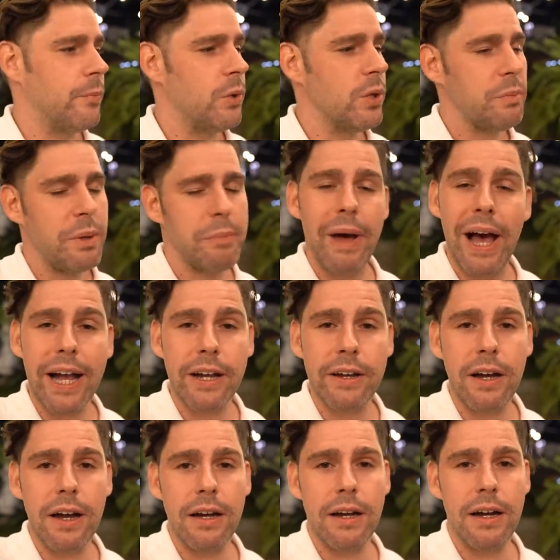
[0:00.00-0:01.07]
We'll be back
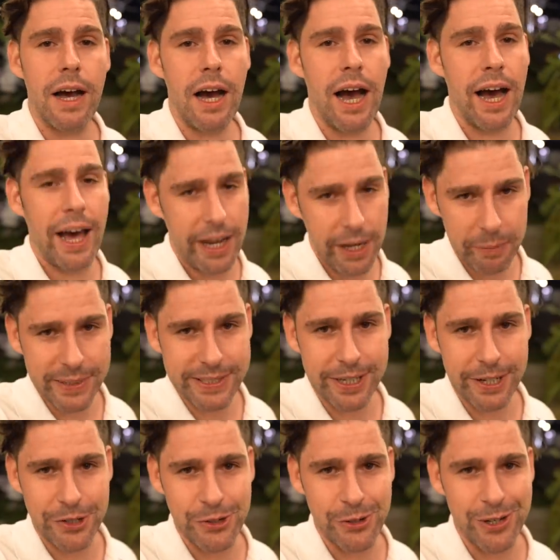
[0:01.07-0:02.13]
one hundred
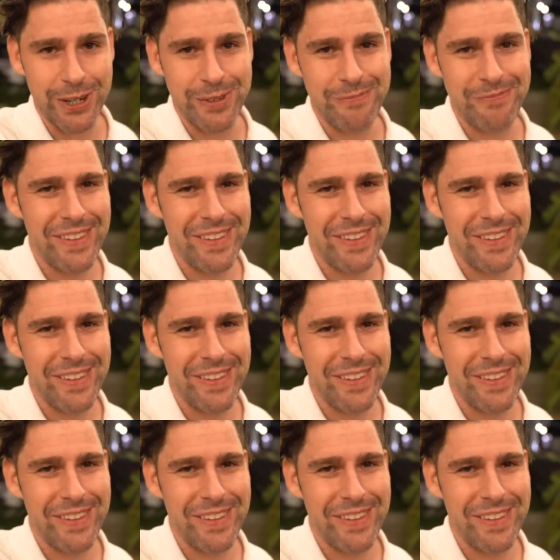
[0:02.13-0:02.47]
percent sure.